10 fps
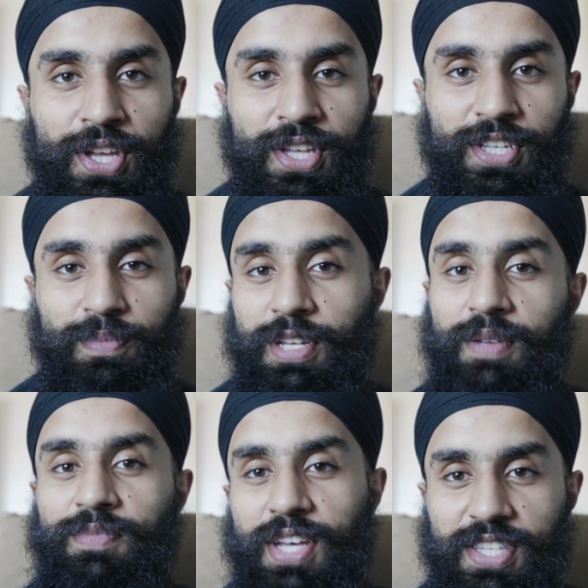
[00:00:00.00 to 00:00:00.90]

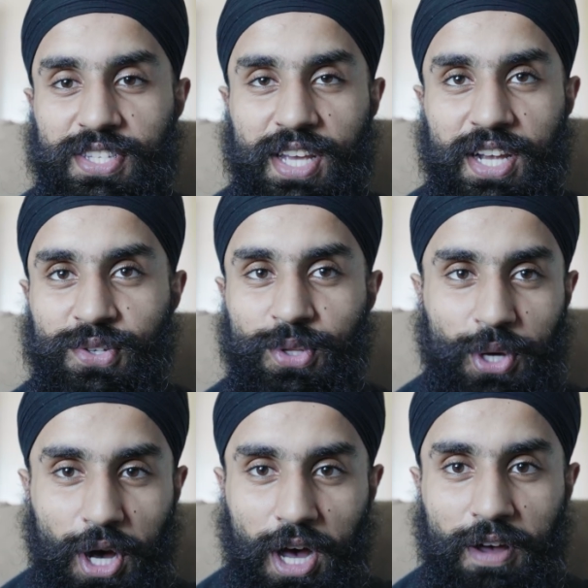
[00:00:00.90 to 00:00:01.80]
sometimes that's actually
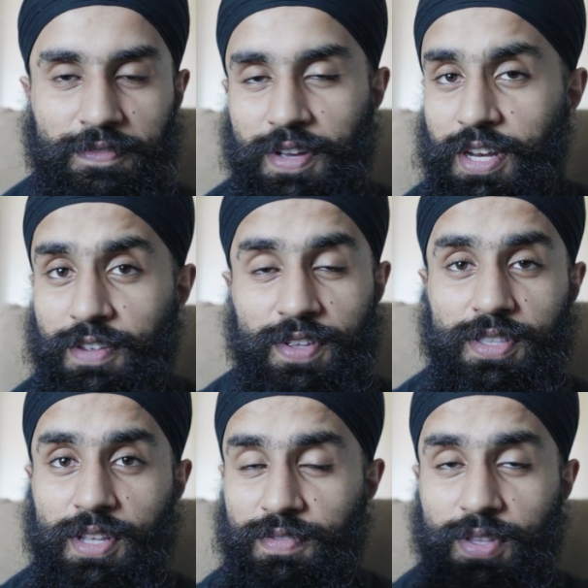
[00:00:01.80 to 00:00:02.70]
off, and if
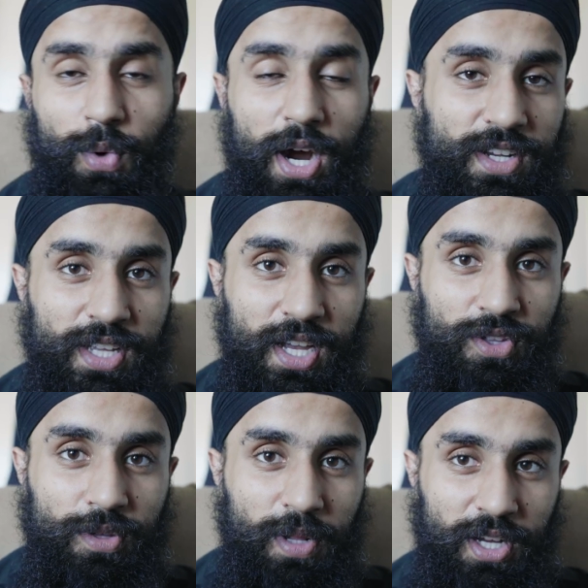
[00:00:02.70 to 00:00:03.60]
the wire is
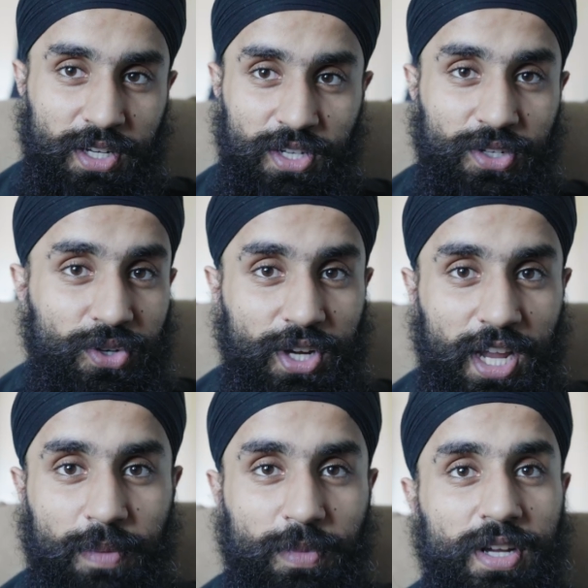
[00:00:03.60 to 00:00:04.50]
actually plugged into your
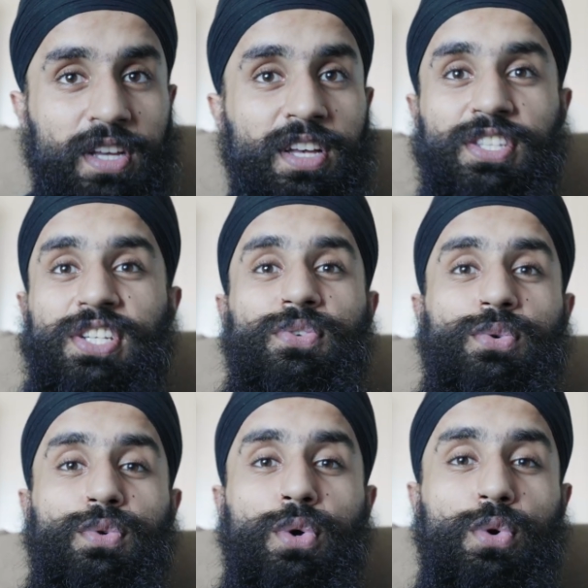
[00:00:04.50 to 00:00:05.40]
camera, it's going to
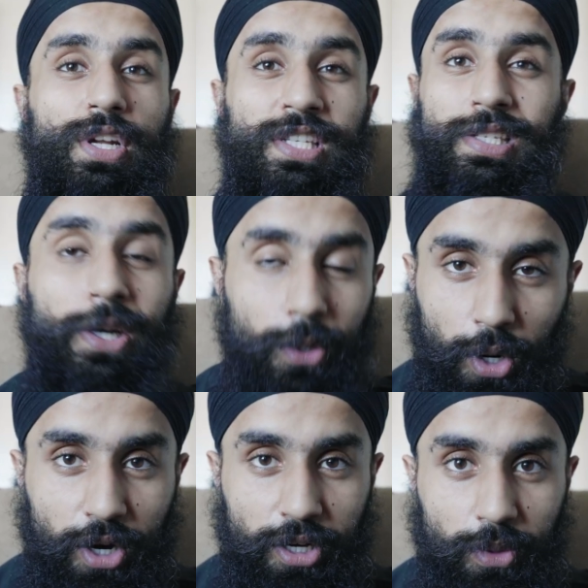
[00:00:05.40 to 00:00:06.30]
record zero
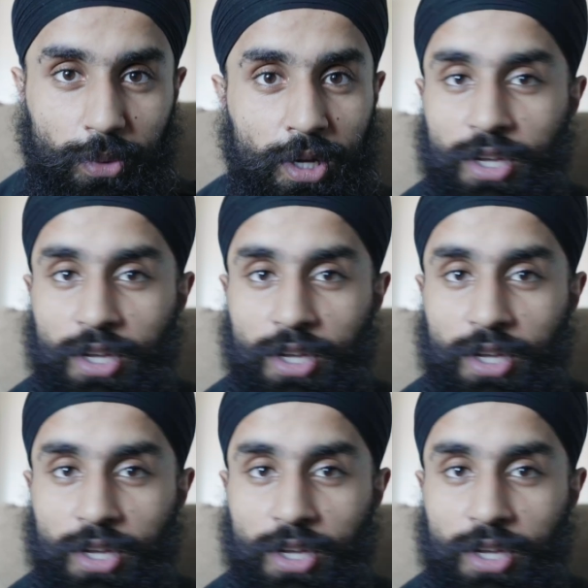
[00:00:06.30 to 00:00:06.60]
audio.